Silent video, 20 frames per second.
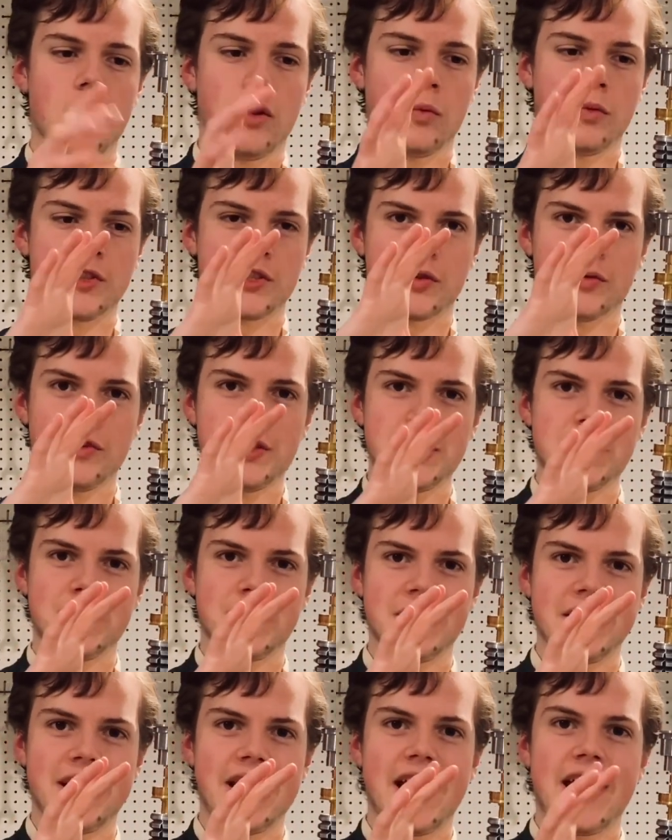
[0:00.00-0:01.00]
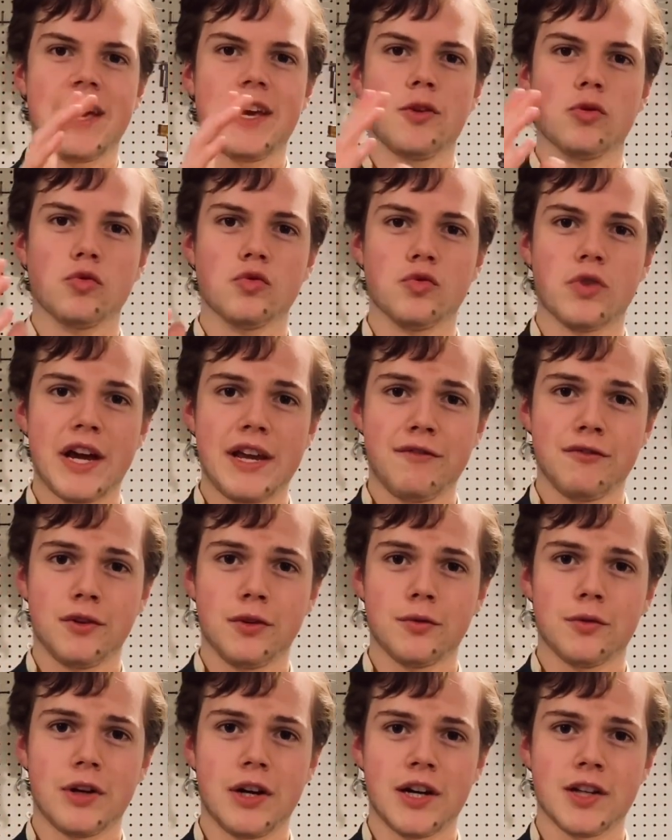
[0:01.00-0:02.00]
was originally a rifle
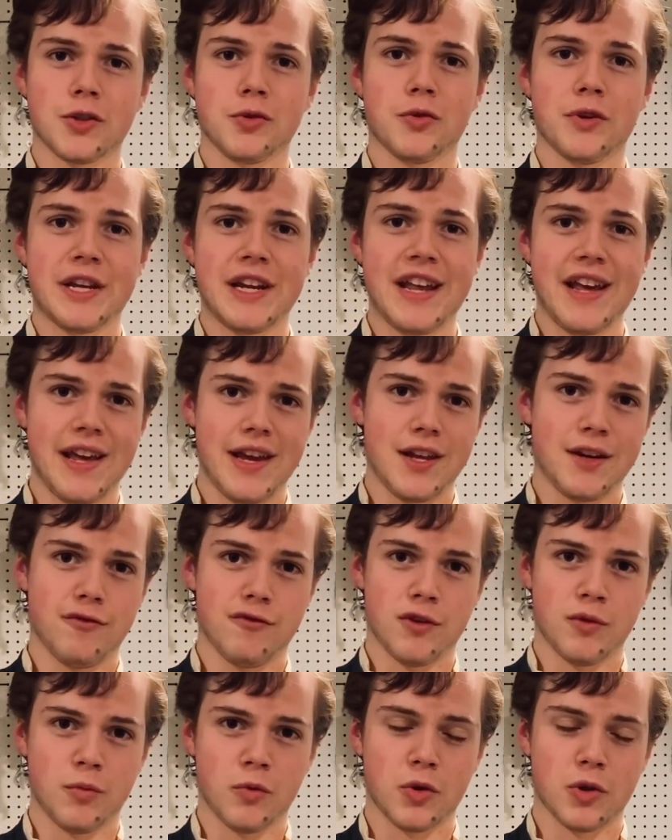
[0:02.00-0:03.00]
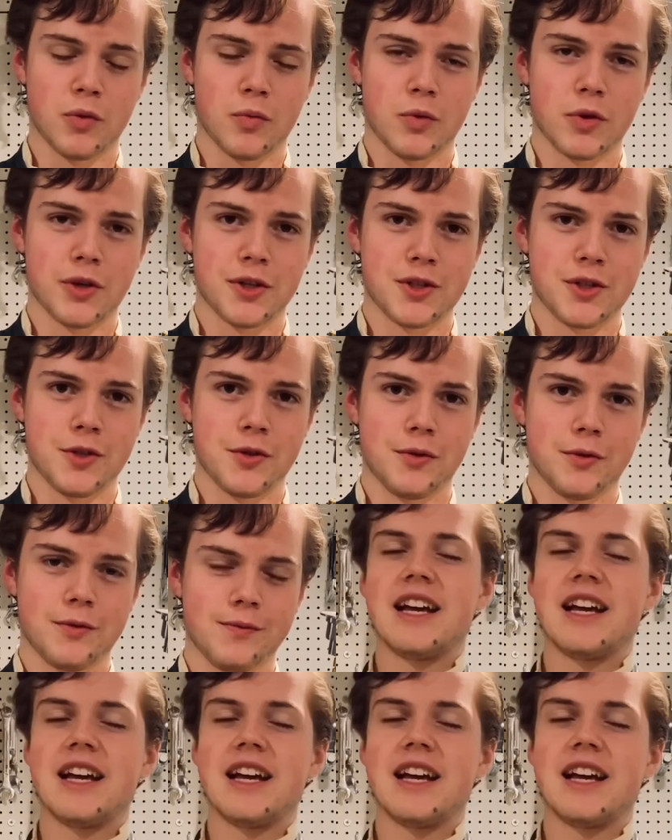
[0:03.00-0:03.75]
rod grenade from World War II.